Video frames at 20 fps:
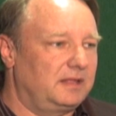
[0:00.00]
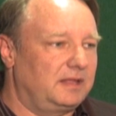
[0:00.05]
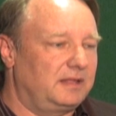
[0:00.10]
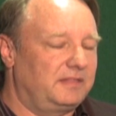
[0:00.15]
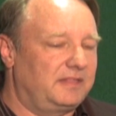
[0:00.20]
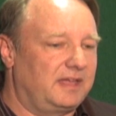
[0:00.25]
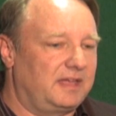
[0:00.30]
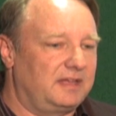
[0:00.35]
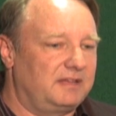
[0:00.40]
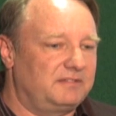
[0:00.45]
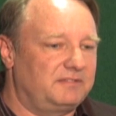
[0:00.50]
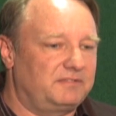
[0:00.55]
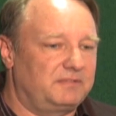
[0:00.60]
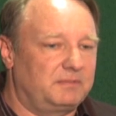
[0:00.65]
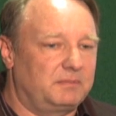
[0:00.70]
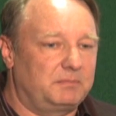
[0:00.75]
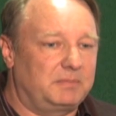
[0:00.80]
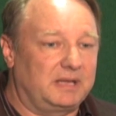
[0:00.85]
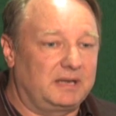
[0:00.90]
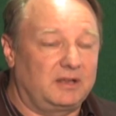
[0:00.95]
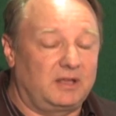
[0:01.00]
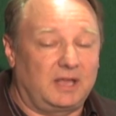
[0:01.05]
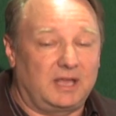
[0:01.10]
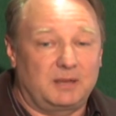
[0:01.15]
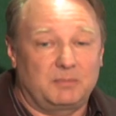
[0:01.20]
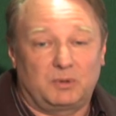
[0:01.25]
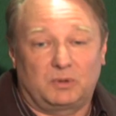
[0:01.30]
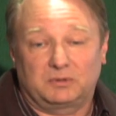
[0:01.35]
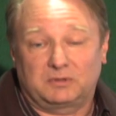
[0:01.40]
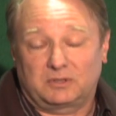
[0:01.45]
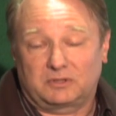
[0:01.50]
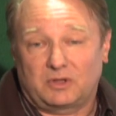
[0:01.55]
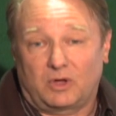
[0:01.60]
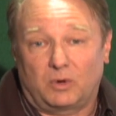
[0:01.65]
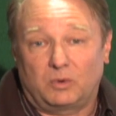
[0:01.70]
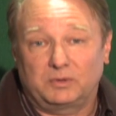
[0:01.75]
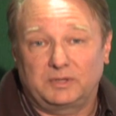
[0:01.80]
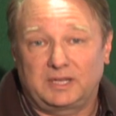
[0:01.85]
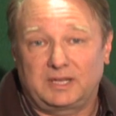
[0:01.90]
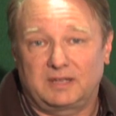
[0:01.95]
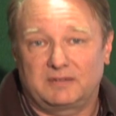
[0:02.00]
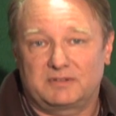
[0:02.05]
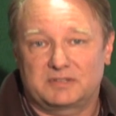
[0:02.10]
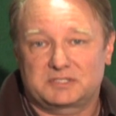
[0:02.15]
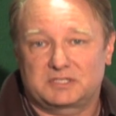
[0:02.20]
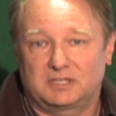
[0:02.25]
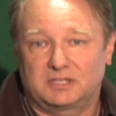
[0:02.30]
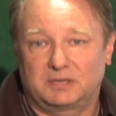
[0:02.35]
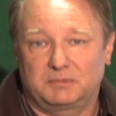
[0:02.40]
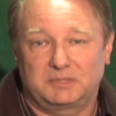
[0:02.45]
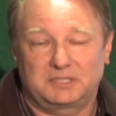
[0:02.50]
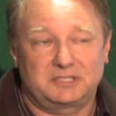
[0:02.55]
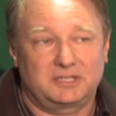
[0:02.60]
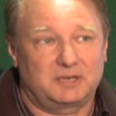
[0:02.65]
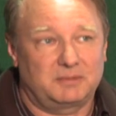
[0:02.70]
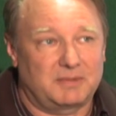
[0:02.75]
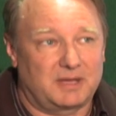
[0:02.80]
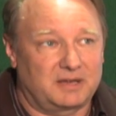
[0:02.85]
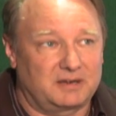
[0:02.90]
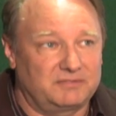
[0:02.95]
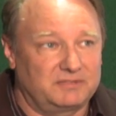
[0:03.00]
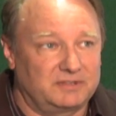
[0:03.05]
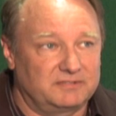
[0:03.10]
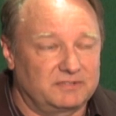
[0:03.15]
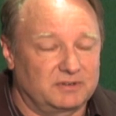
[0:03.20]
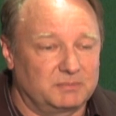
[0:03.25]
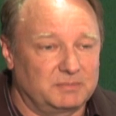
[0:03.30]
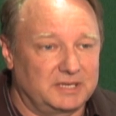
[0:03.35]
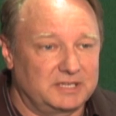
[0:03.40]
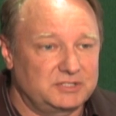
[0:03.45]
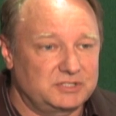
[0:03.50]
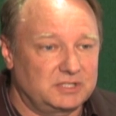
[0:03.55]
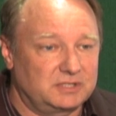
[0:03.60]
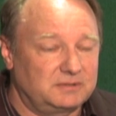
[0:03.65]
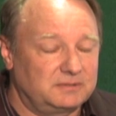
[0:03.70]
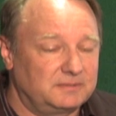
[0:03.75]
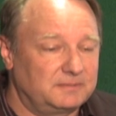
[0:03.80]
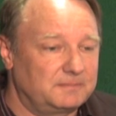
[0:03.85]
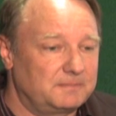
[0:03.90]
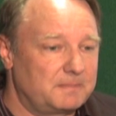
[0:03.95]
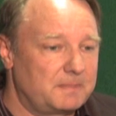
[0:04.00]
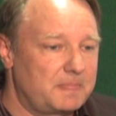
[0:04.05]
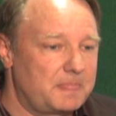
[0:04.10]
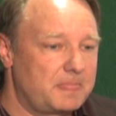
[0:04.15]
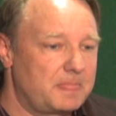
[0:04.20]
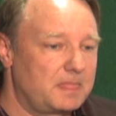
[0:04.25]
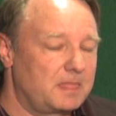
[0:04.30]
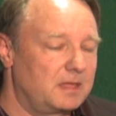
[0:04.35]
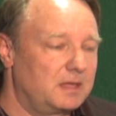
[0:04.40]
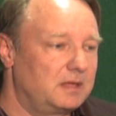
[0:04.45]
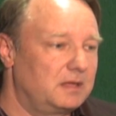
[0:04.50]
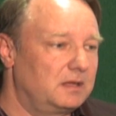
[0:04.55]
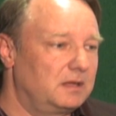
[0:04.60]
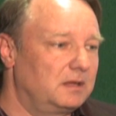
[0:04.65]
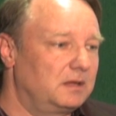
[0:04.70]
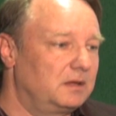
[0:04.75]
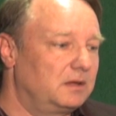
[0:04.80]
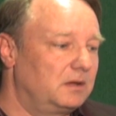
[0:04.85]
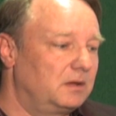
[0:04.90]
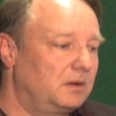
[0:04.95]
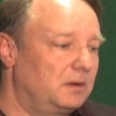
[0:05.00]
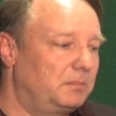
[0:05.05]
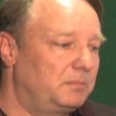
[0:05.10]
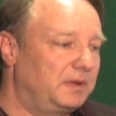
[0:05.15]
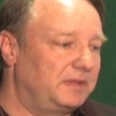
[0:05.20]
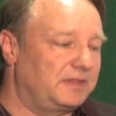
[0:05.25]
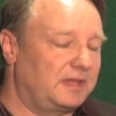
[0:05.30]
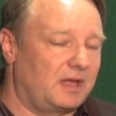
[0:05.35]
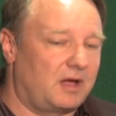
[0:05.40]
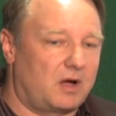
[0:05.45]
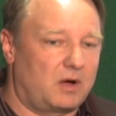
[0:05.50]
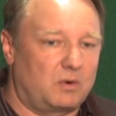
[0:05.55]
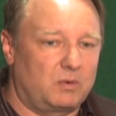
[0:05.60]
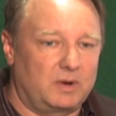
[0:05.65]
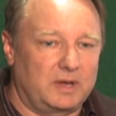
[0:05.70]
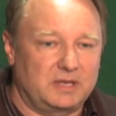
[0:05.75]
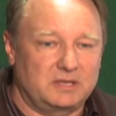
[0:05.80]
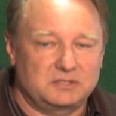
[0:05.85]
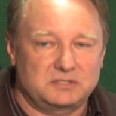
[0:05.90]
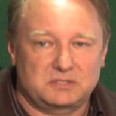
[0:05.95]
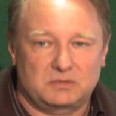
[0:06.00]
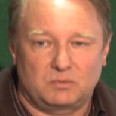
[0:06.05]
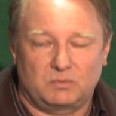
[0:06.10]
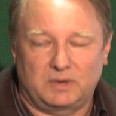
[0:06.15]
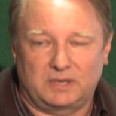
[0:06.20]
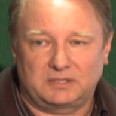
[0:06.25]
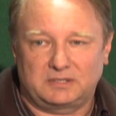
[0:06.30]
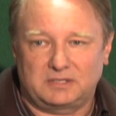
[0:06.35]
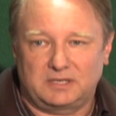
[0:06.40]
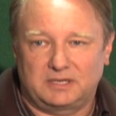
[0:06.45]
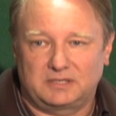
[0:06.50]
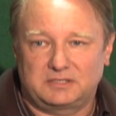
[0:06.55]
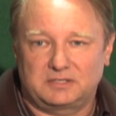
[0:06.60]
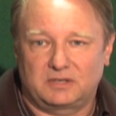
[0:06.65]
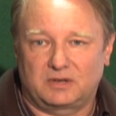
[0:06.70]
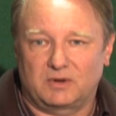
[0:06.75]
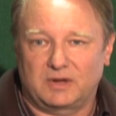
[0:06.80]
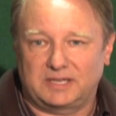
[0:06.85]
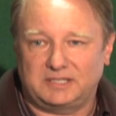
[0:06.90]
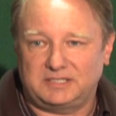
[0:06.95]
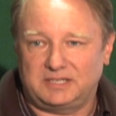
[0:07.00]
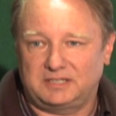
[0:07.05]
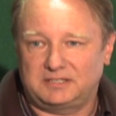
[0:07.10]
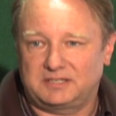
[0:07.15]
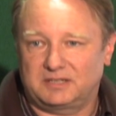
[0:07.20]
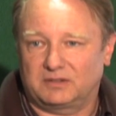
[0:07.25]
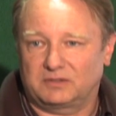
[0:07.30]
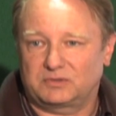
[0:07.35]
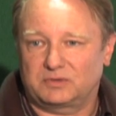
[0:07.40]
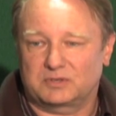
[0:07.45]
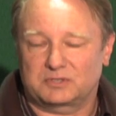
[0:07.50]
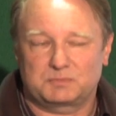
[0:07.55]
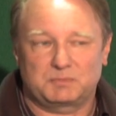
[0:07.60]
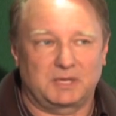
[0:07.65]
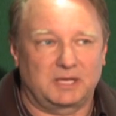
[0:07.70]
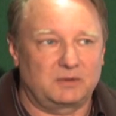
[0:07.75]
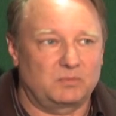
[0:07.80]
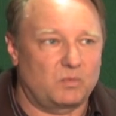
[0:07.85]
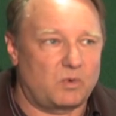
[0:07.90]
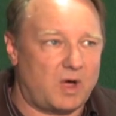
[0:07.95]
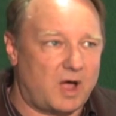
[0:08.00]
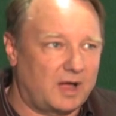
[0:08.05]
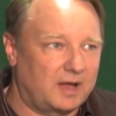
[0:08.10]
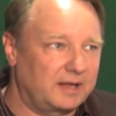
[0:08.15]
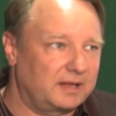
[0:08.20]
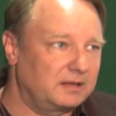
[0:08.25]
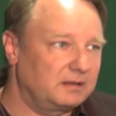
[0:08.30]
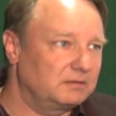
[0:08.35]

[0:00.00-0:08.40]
They've been able to only give us a limited amount of information, but they always went into great detail to explain why